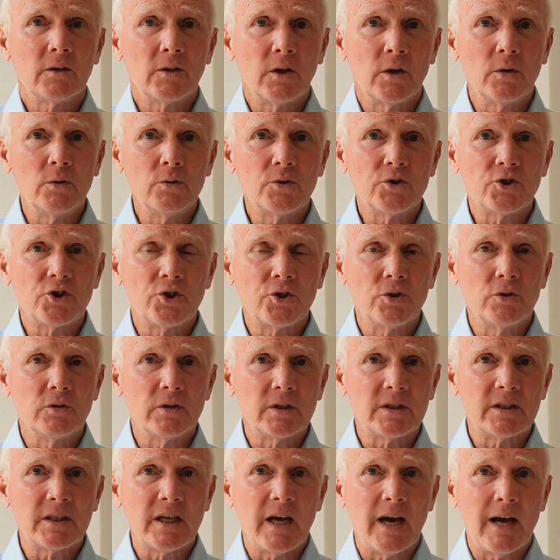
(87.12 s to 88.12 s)
Go to
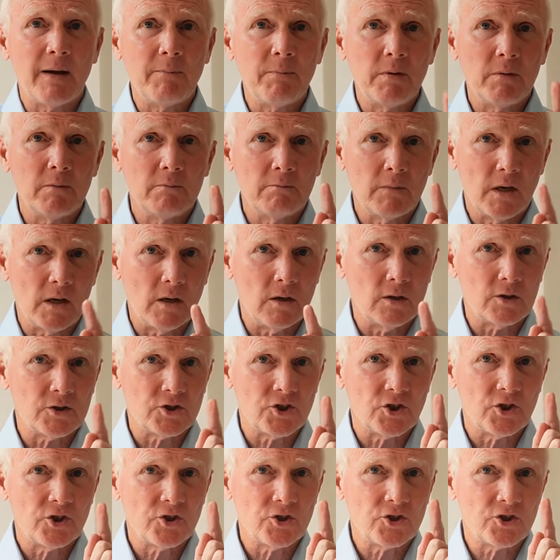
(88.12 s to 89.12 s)
the tab
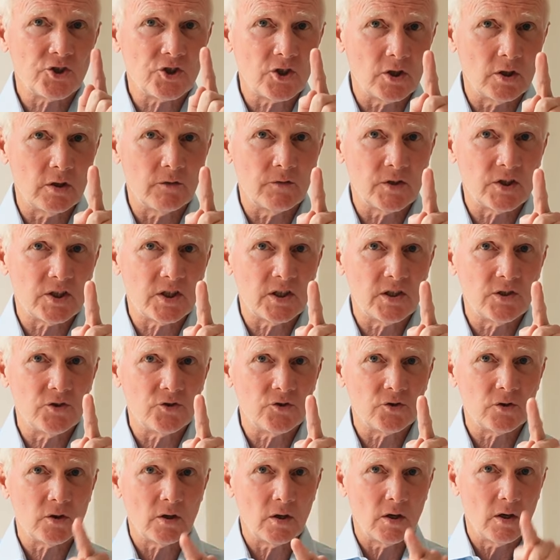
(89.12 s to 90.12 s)
marked
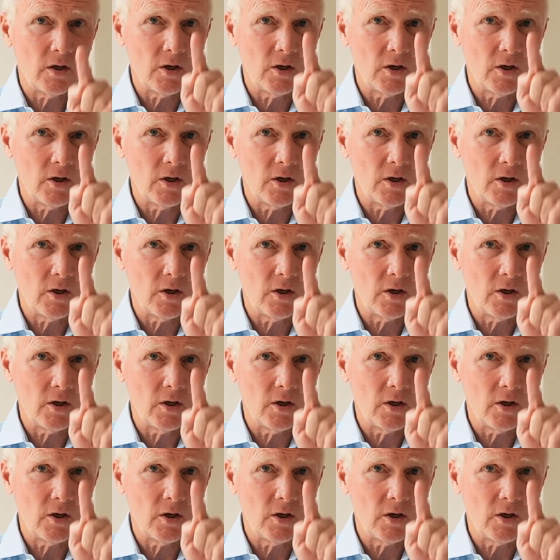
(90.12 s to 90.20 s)
Services.